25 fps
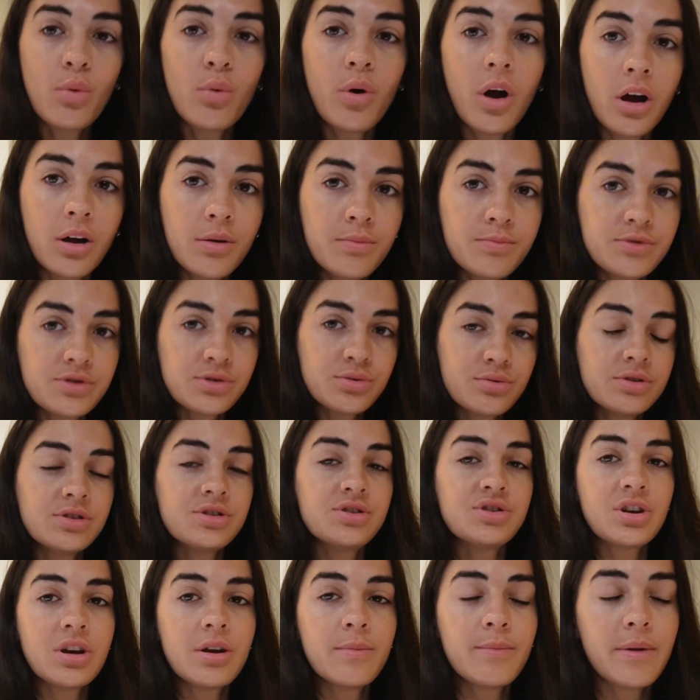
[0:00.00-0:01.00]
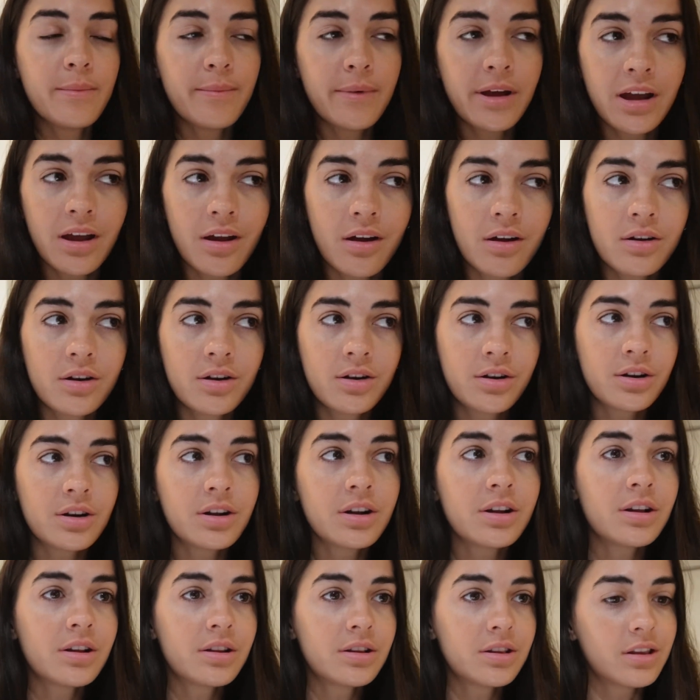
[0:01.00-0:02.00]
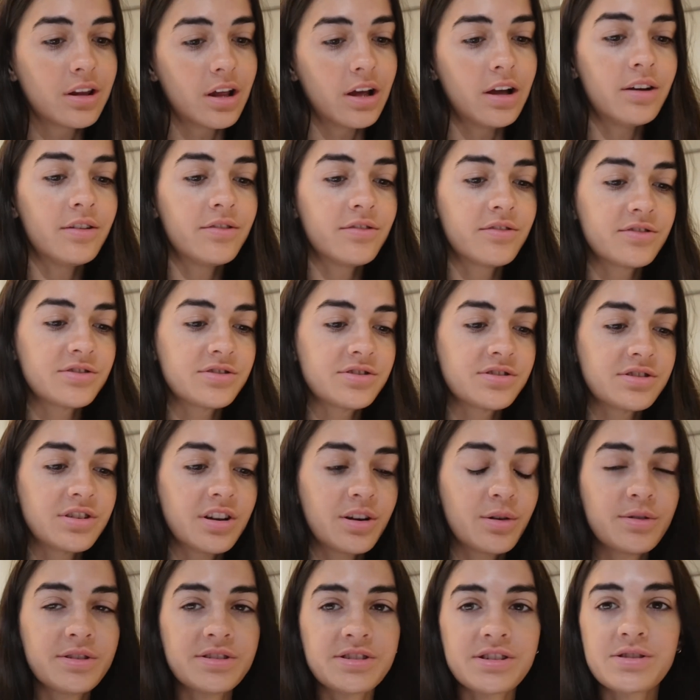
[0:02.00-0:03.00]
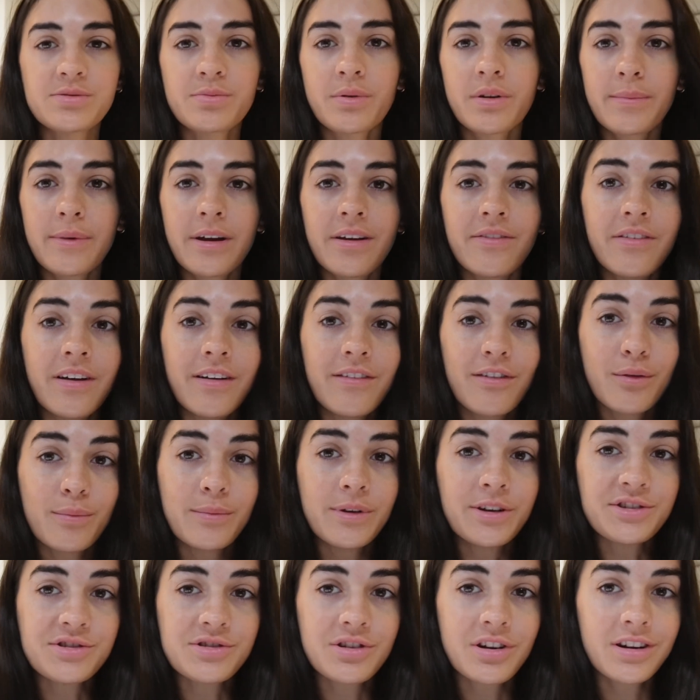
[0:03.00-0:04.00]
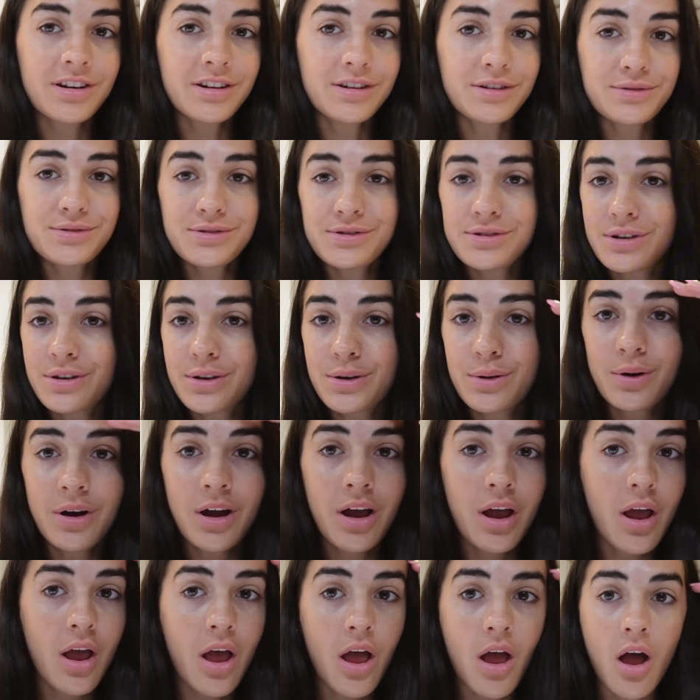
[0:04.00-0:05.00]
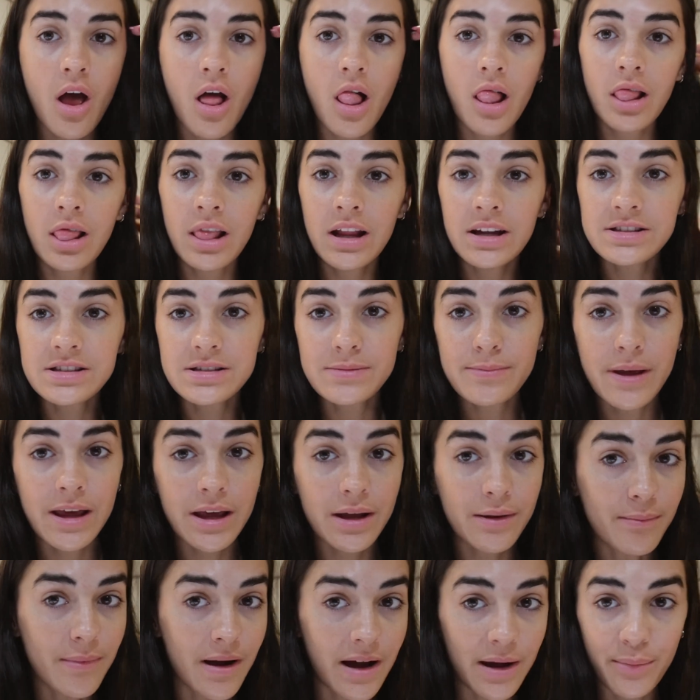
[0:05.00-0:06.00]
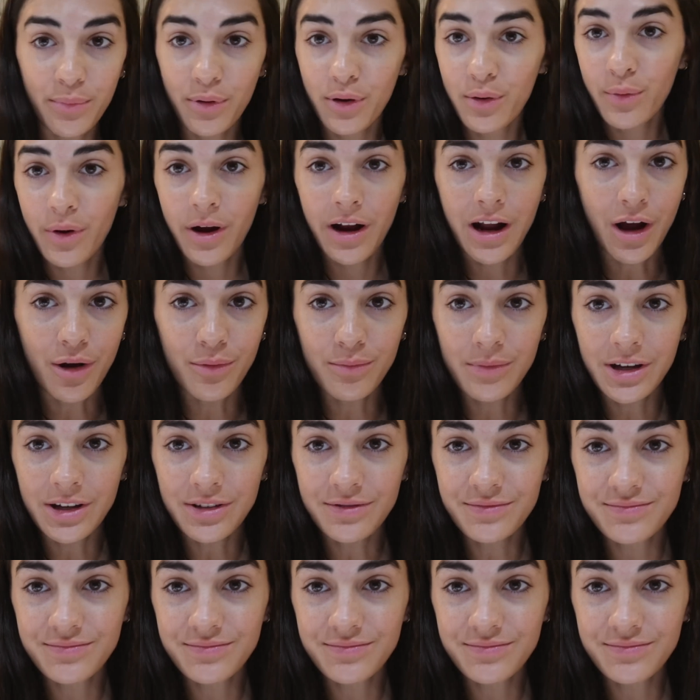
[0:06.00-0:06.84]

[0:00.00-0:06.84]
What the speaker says: up to the gym, and make it a good lift. So this is one of my favorite meals right now, so let's make my pre-workout meal.